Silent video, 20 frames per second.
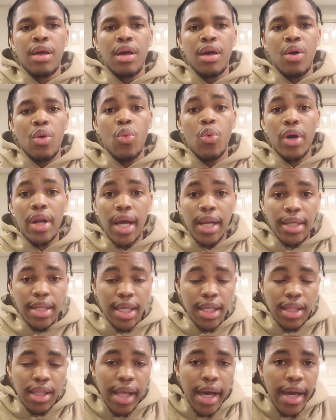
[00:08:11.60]
What I
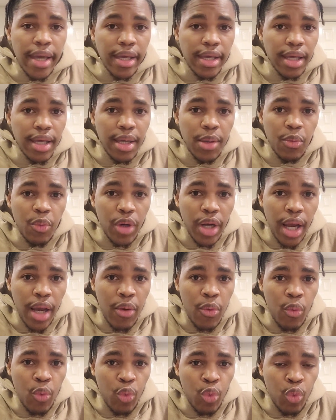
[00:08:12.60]
did like and what I
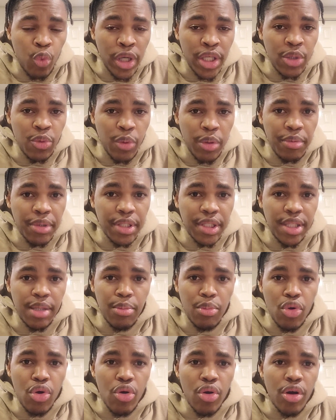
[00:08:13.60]
wish we would see
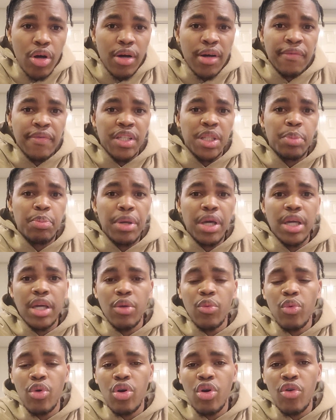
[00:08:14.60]
more of is pick
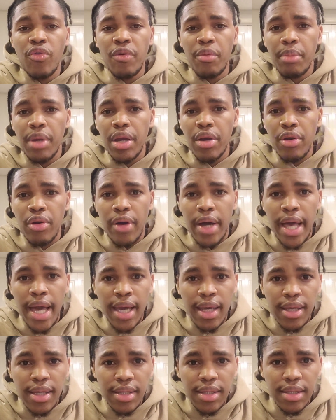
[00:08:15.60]
and roll from Ariel
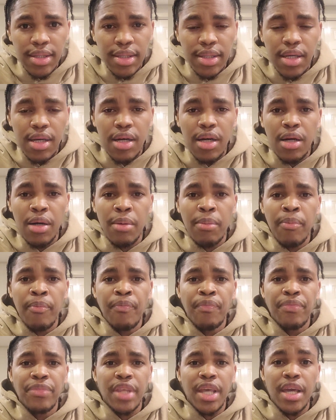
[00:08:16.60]
Atkins and
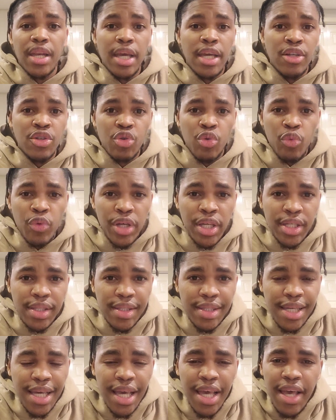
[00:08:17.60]
Angel
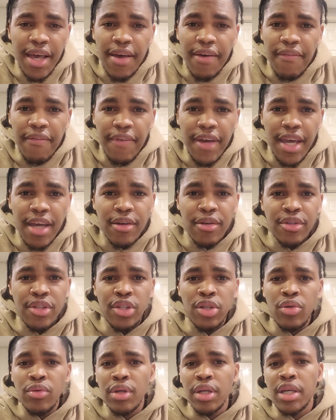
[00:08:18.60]
Reese.
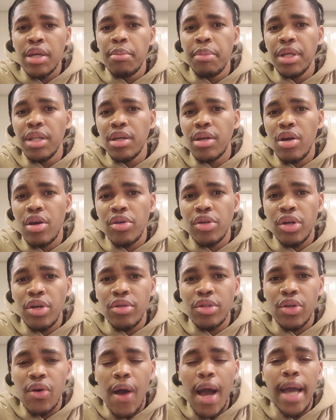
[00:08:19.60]
Vandersloot and Camila
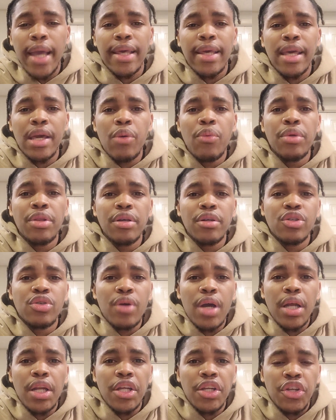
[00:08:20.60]
Cardoso, I get what they're
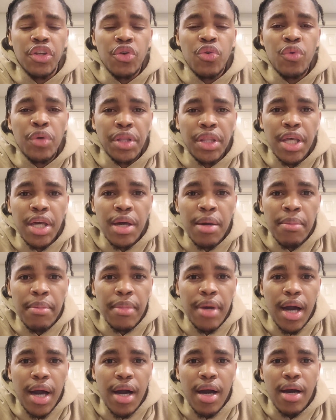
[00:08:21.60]
trying to do with them
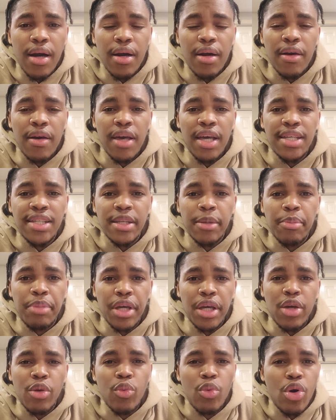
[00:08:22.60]
as the
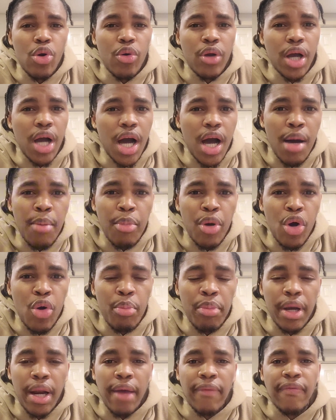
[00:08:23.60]
pick and roll combo,
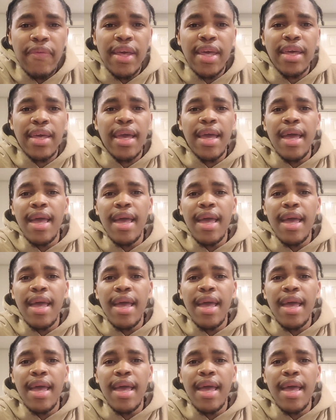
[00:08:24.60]
but I think